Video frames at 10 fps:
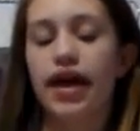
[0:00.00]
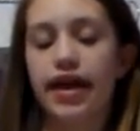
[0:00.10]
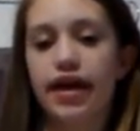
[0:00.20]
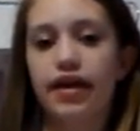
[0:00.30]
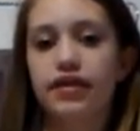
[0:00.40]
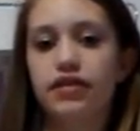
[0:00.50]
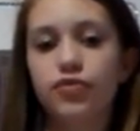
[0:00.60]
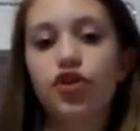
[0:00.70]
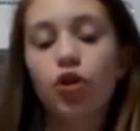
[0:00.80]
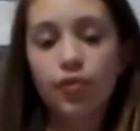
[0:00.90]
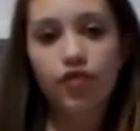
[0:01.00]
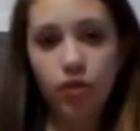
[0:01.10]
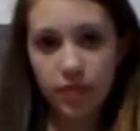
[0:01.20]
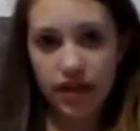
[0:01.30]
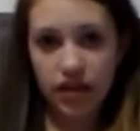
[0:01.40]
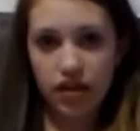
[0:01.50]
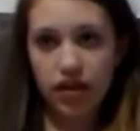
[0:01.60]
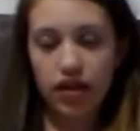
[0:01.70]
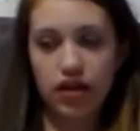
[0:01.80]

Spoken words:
and the girl before me